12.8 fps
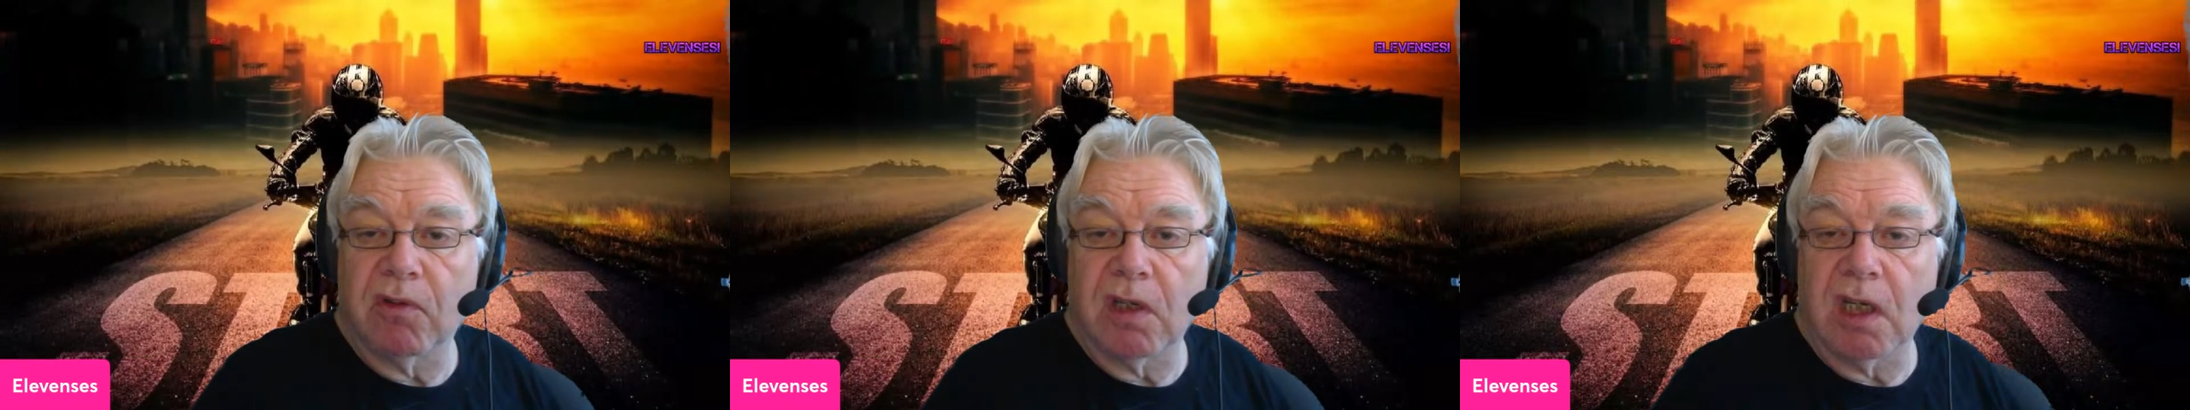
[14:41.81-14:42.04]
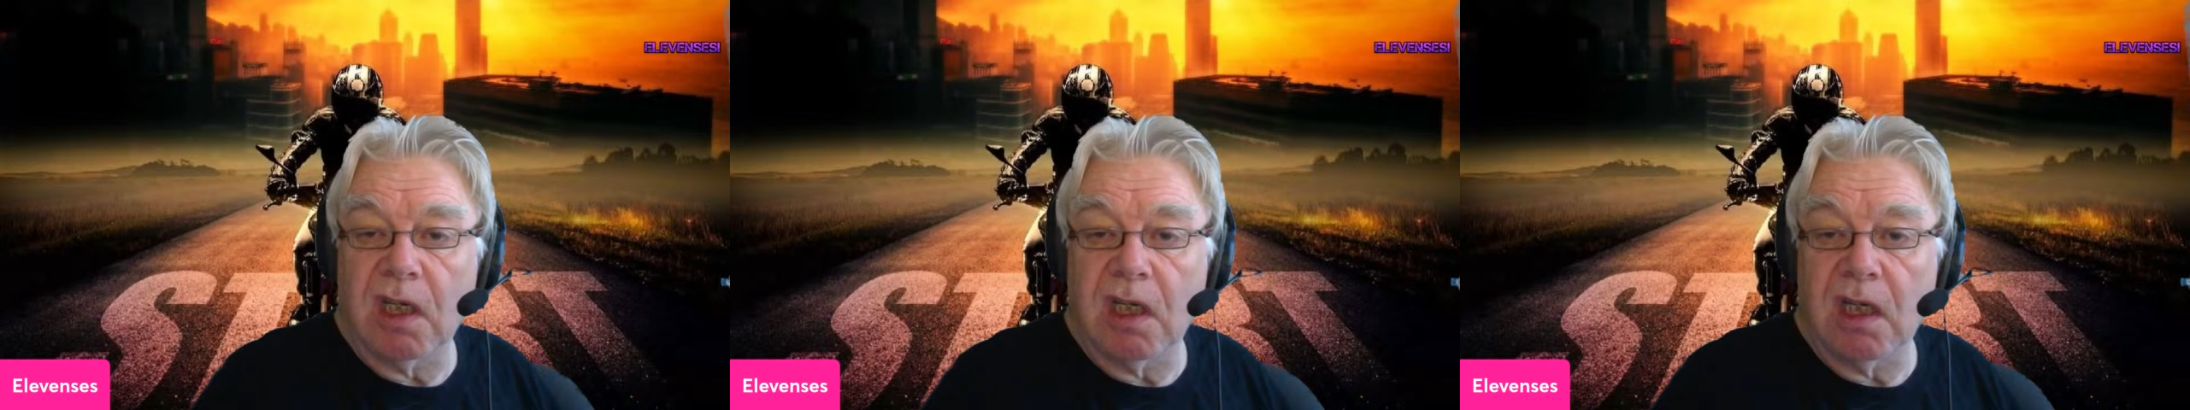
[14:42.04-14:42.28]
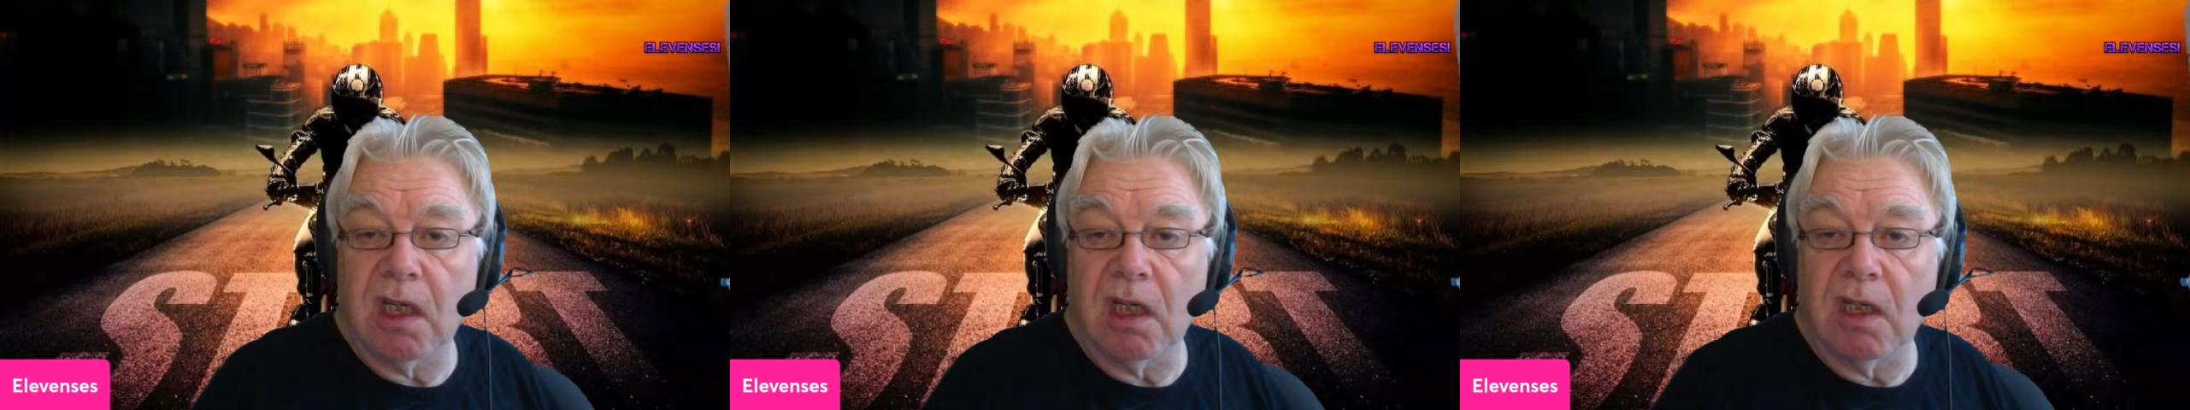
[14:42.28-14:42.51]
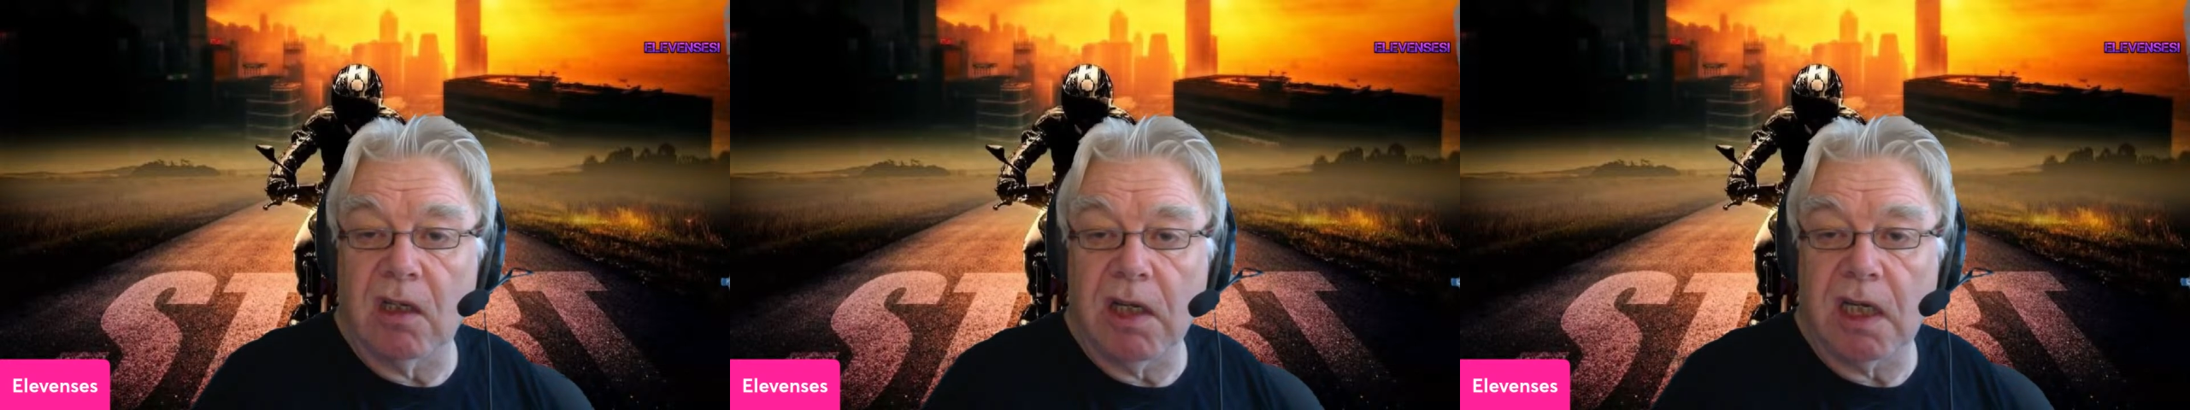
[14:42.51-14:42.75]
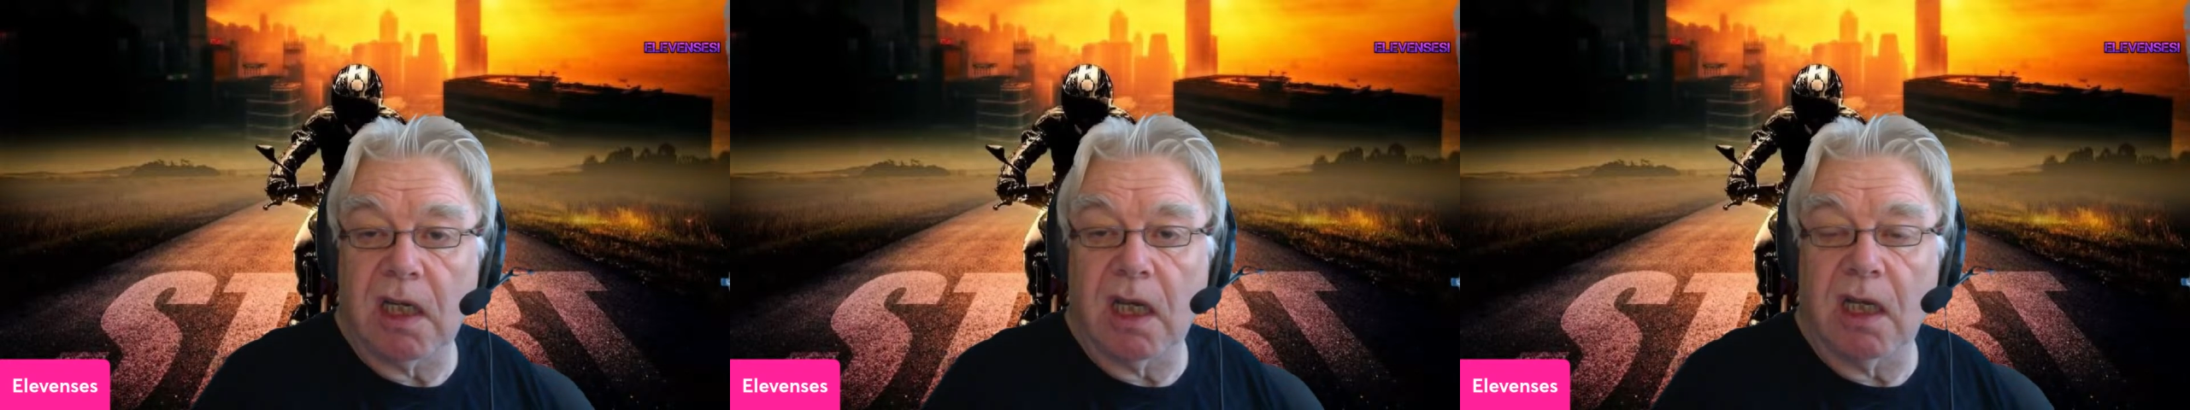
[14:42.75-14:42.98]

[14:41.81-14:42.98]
the like